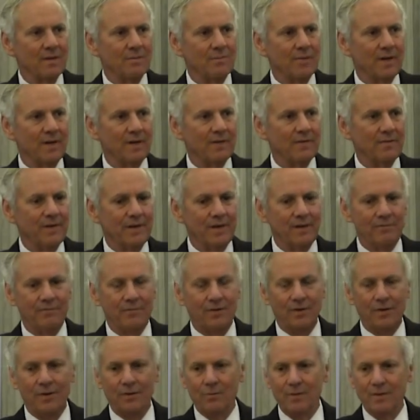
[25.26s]
proud of how
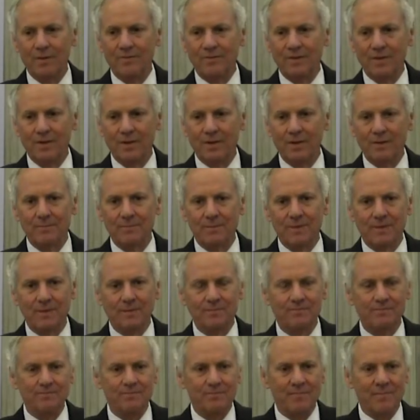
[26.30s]
far we've come in
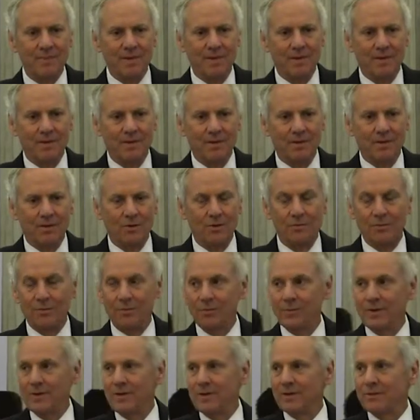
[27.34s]
over
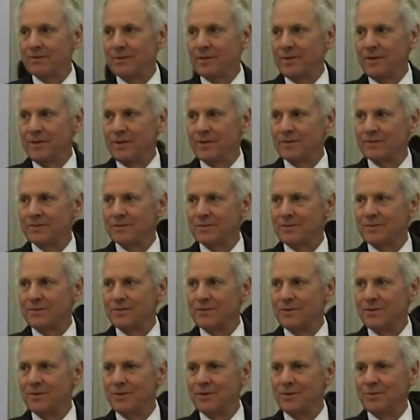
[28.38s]
300 years, as
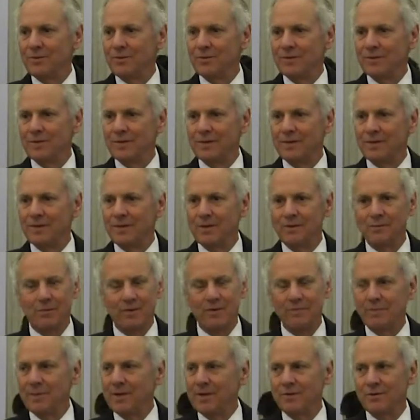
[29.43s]
you know, and
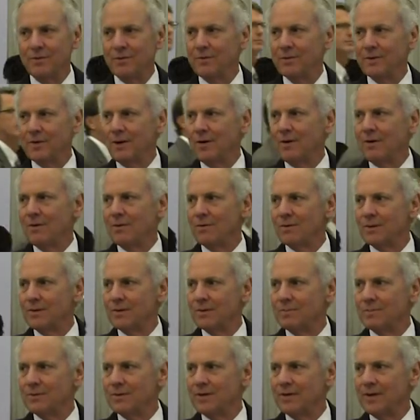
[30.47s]
we've been through it all,
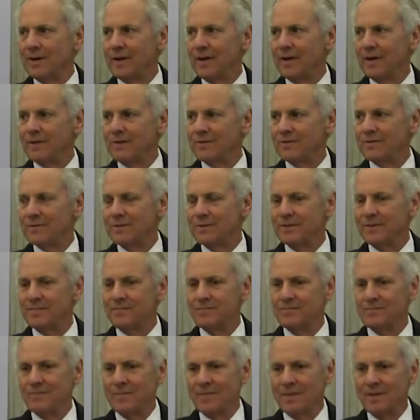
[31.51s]
ups and downs, and
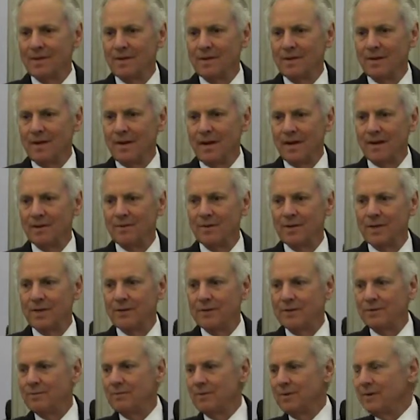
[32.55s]
I really
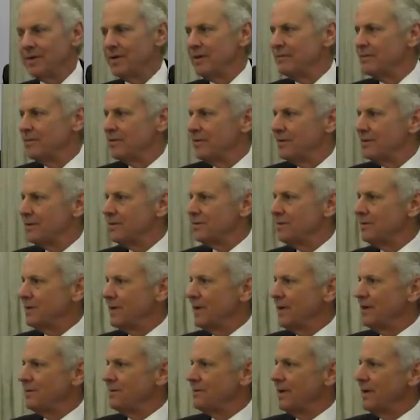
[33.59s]
do believe that this is
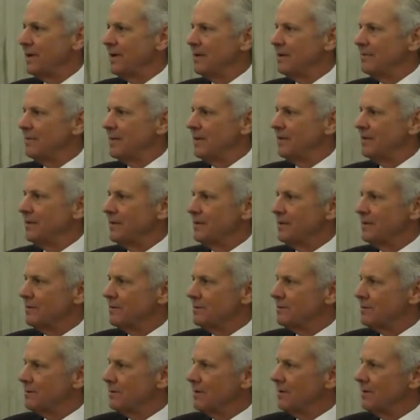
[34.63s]
our time. I think the
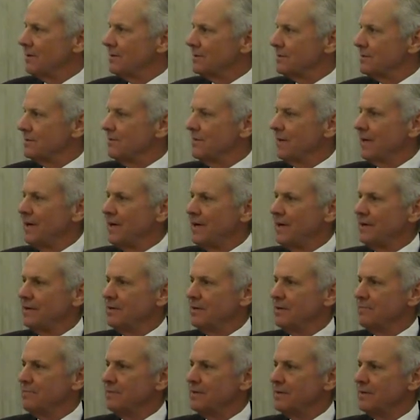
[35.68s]
stars have lined
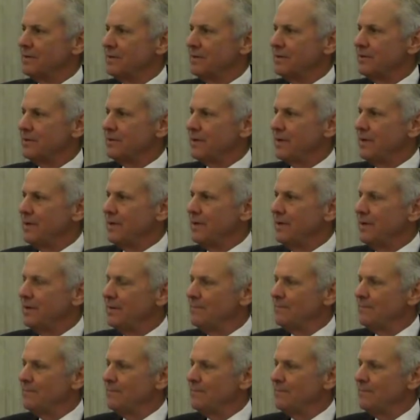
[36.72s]
up, as they say.